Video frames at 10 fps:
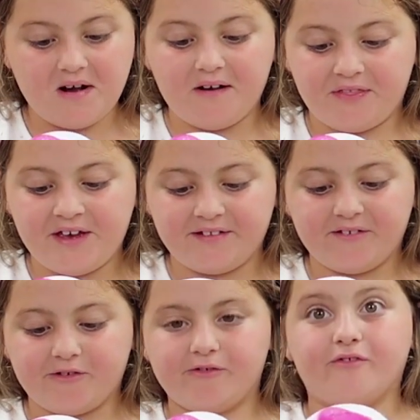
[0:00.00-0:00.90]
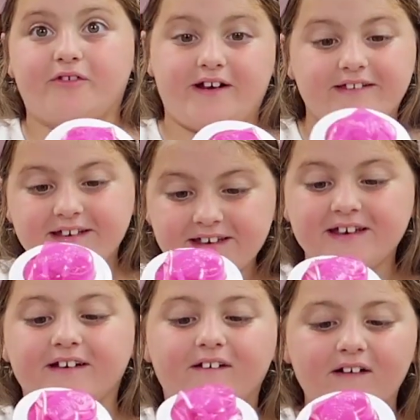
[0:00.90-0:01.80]
Oh, they look really
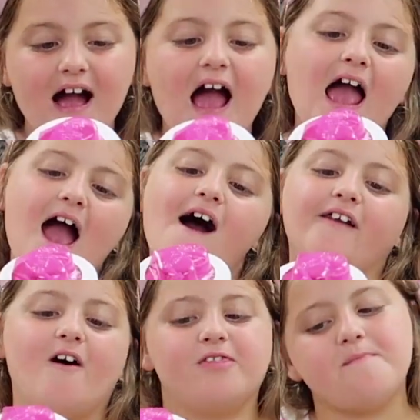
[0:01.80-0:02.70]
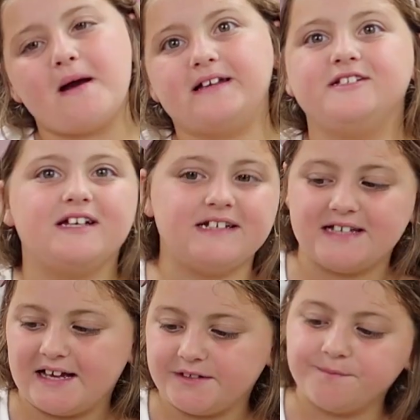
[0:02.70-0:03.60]
cute. And on the package it
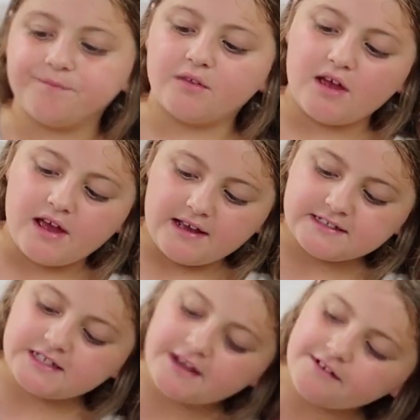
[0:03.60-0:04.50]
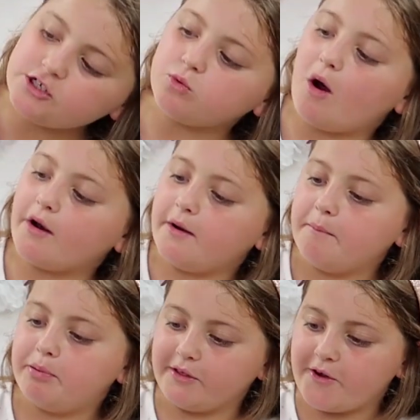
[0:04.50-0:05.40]
says, Series
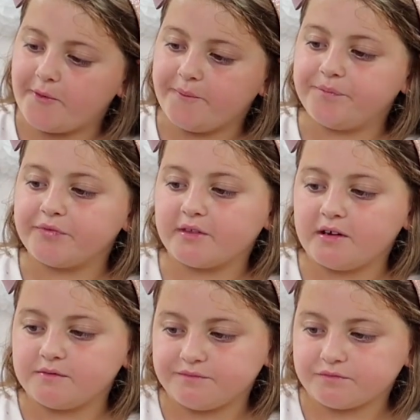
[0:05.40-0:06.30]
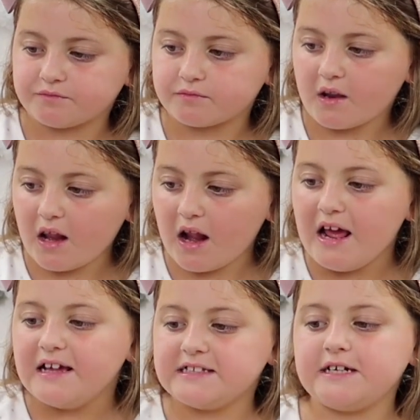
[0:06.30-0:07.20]
one Bloom.
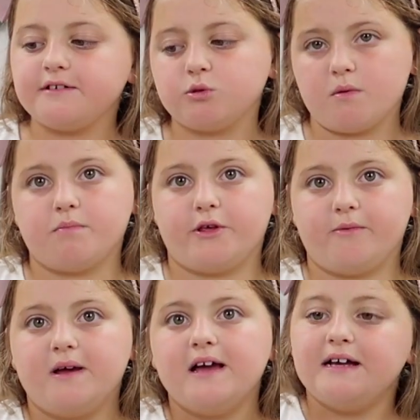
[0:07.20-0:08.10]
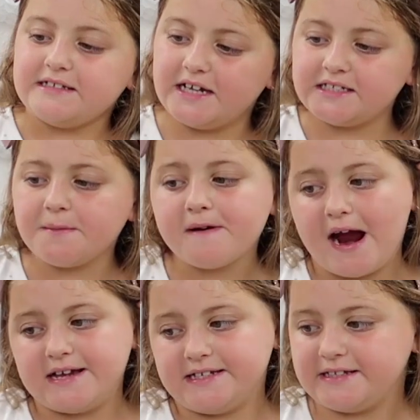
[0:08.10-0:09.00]
Series one Bloom. ten
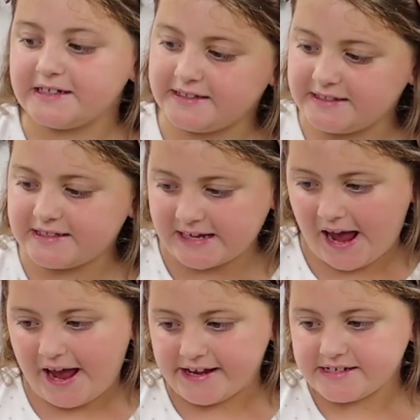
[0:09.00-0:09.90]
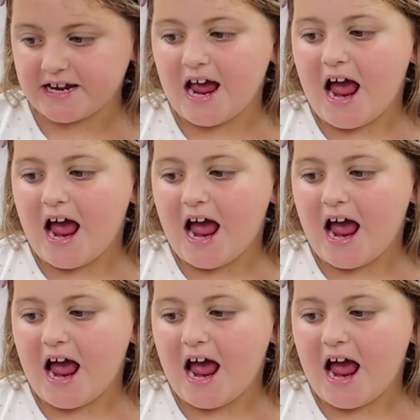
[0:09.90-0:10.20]
surprises inside.